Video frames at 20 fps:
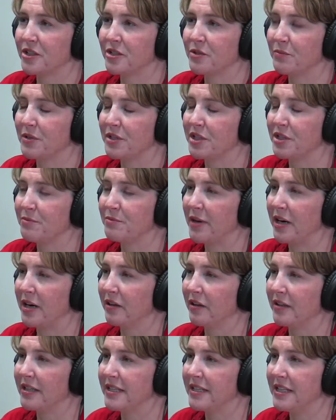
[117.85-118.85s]
which is
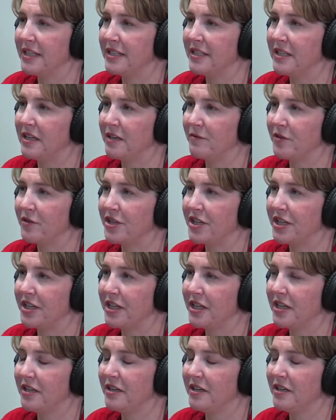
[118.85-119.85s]
Maryland, DC, and
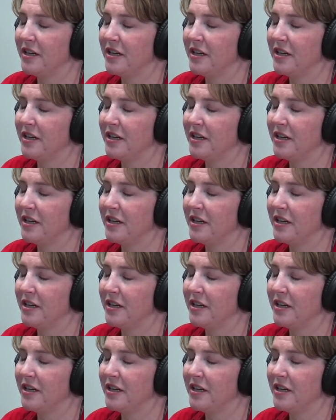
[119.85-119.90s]
Virginia.